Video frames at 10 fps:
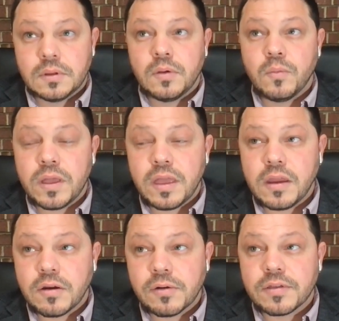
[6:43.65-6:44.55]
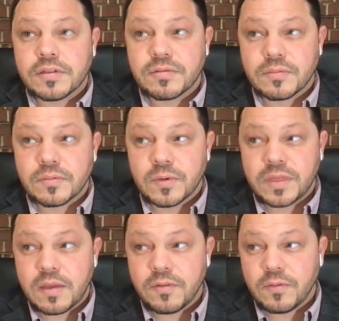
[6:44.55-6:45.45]
What eras? Would
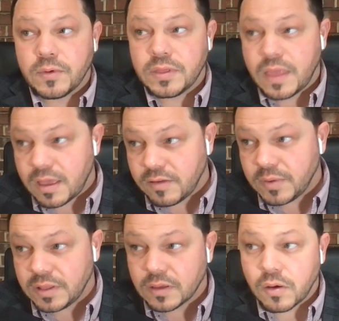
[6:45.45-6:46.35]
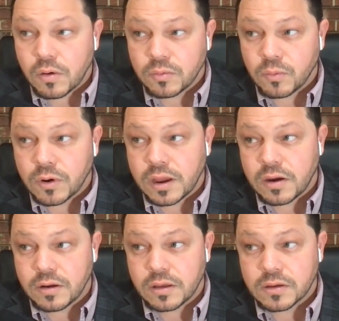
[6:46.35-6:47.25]
that have been the Cold War
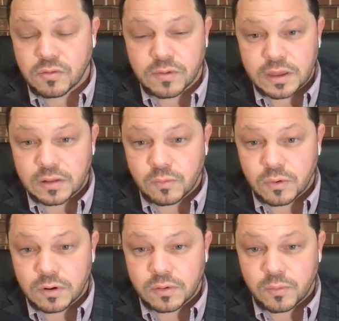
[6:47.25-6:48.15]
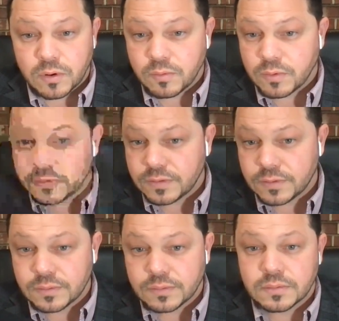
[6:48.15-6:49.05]
era, Korean War, World War
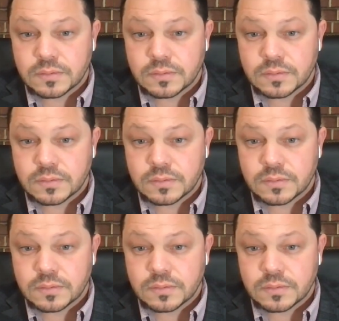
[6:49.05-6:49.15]
II?